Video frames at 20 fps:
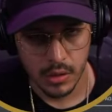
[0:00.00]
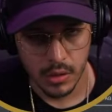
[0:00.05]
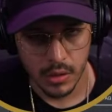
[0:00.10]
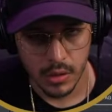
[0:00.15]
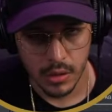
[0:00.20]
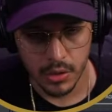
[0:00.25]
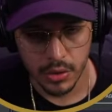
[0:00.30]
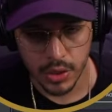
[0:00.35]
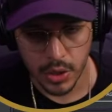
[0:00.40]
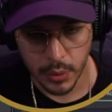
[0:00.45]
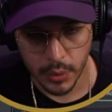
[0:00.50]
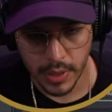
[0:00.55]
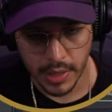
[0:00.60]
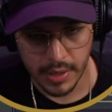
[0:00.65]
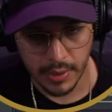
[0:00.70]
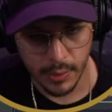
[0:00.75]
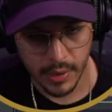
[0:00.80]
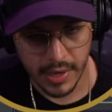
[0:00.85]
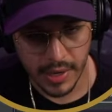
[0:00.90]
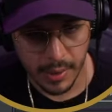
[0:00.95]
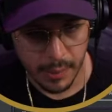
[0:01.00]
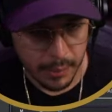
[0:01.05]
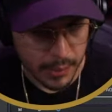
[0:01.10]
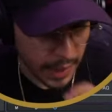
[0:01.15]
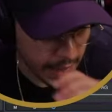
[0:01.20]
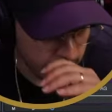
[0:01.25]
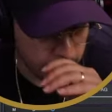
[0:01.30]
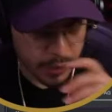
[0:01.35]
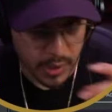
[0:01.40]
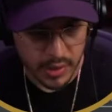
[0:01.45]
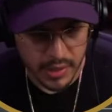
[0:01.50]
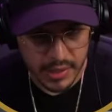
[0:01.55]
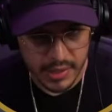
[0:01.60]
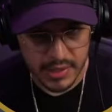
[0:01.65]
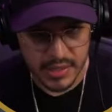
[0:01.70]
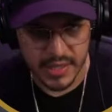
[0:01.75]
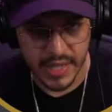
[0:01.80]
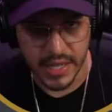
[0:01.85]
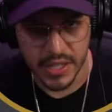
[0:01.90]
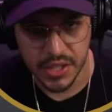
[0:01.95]
And usually when I'm like building
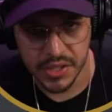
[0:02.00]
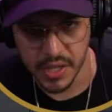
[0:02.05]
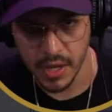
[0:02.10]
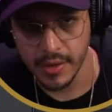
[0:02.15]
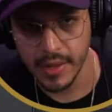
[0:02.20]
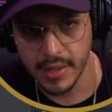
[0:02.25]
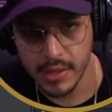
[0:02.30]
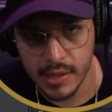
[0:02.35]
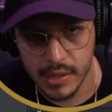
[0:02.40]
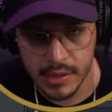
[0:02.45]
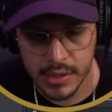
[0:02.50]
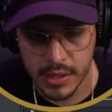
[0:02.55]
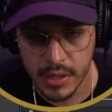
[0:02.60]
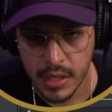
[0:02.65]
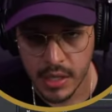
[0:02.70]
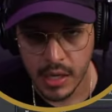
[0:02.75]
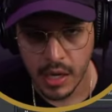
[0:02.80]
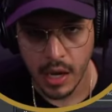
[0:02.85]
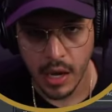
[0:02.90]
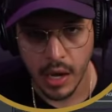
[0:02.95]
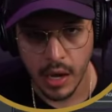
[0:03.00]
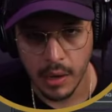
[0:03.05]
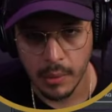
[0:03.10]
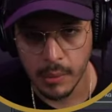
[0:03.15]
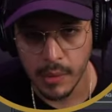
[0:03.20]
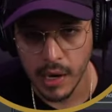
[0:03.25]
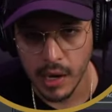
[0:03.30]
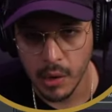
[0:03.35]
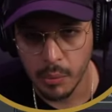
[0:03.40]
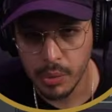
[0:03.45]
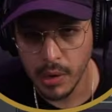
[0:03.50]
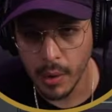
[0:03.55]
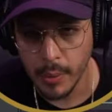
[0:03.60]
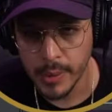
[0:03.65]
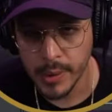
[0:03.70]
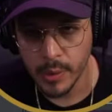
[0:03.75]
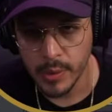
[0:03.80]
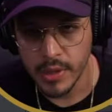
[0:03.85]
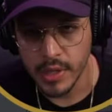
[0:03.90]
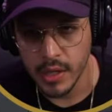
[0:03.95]
sketches out like this, I'll
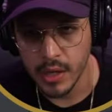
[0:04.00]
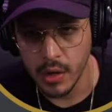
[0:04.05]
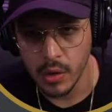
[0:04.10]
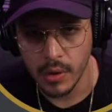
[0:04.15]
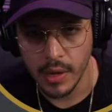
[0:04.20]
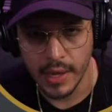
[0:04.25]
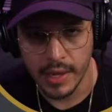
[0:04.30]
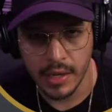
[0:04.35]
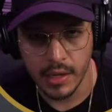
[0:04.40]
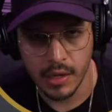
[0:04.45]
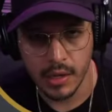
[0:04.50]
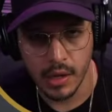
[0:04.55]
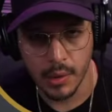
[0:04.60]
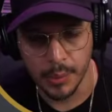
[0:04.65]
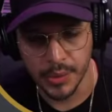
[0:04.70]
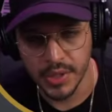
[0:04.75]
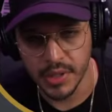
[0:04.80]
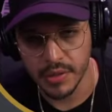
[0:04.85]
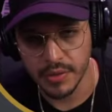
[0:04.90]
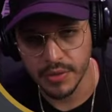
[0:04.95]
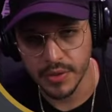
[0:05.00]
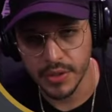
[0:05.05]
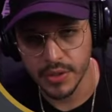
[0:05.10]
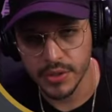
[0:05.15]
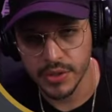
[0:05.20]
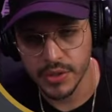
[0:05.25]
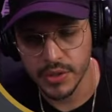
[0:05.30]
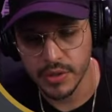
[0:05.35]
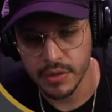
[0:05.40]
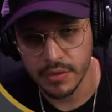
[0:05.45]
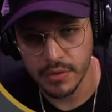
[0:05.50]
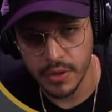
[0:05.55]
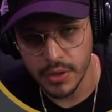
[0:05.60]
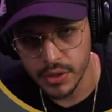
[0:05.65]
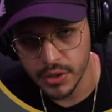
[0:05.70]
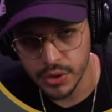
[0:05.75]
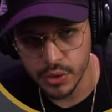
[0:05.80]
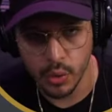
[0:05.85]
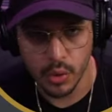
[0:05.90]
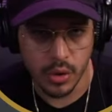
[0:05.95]
probably only go like up to the first
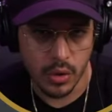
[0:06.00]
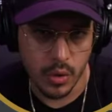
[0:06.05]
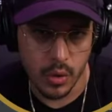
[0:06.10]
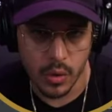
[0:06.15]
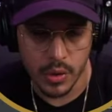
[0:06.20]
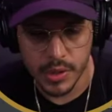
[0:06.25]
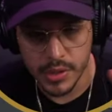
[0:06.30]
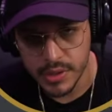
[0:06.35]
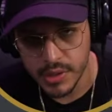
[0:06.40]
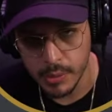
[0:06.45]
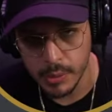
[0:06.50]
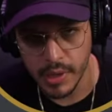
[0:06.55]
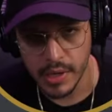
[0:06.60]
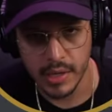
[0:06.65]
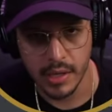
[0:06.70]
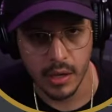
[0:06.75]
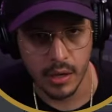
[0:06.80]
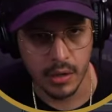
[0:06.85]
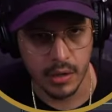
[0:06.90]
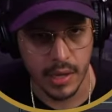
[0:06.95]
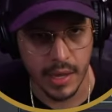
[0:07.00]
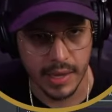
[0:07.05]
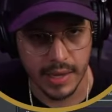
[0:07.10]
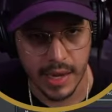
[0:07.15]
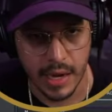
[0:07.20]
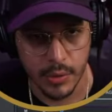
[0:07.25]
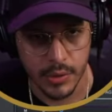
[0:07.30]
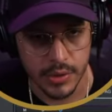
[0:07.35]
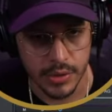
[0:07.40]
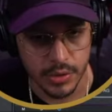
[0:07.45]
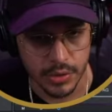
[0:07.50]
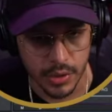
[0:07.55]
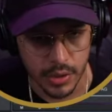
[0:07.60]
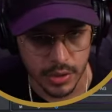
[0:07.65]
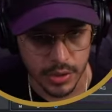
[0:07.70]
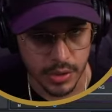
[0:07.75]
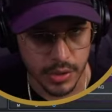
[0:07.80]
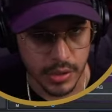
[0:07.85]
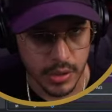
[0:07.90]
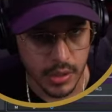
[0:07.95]
verse or chorus depending on like how it's
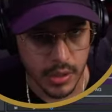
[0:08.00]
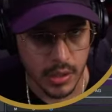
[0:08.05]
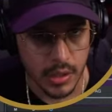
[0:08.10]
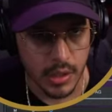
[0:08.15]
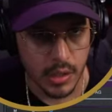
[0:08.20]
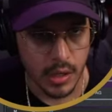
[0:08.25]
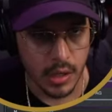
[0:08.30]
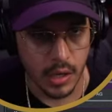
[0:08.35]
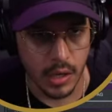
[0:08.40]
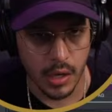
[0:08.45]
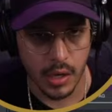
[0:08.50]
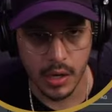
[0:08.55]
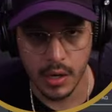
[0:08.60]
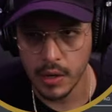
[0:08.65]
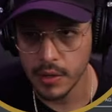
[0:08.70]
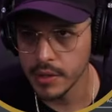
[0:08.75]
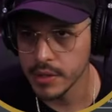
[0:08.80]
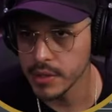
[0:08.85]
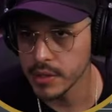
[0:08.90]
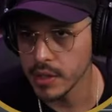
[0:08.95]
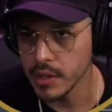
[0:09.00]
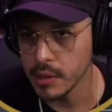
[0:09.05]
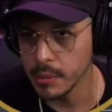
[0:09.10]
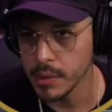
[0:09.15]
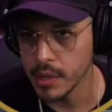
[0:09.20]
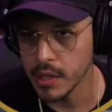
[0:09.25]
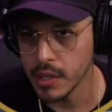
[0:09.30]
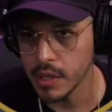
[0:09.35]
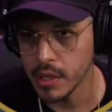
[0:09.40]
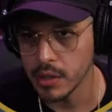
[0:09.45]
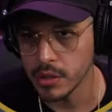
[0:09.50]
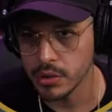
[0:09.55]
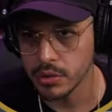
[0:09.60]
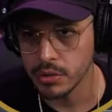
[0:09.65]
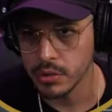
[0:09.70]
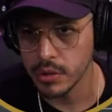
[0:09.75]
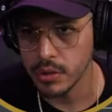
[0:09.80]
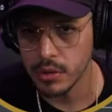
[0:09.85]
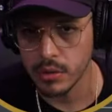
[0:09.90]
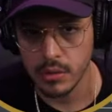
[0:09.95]
structured. This is gonna be an
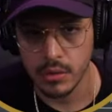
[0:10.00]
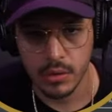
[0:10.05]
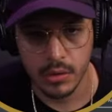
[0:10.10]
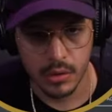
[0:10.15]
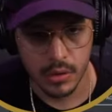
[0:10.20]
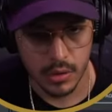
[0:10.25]
intro,